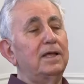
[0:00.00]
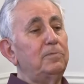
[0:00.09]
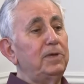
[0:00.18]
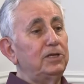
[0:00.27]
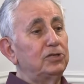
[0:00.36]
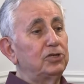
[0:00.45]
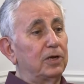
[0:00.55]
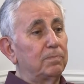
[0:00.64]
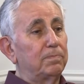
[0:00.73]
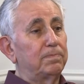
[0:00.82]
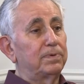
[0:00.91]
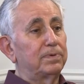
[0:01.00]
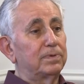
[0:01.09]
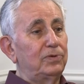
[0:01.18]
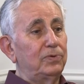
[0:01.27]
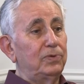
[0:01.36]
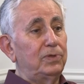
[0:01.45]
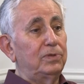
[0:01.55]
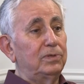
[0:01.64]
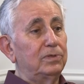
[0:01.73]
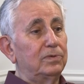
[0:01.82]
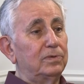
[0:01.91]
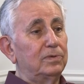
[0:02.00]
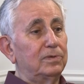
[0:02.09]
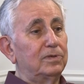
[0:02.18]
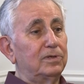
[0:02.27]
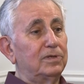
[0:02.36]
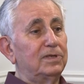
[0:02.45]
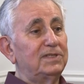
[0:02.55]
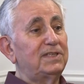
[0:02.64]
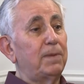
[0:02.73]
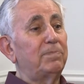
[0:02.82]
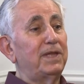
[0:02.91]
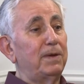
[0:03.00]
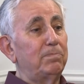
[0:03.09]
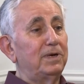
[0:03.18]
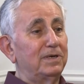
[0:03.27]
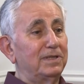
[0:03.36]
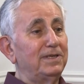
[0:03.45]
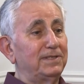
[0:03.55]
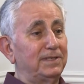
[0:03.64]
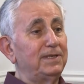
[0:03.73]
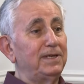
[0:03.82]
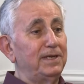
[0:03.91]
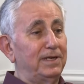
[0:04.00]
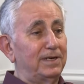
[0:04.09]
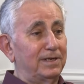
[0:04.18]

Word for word: Let me jump to September this year.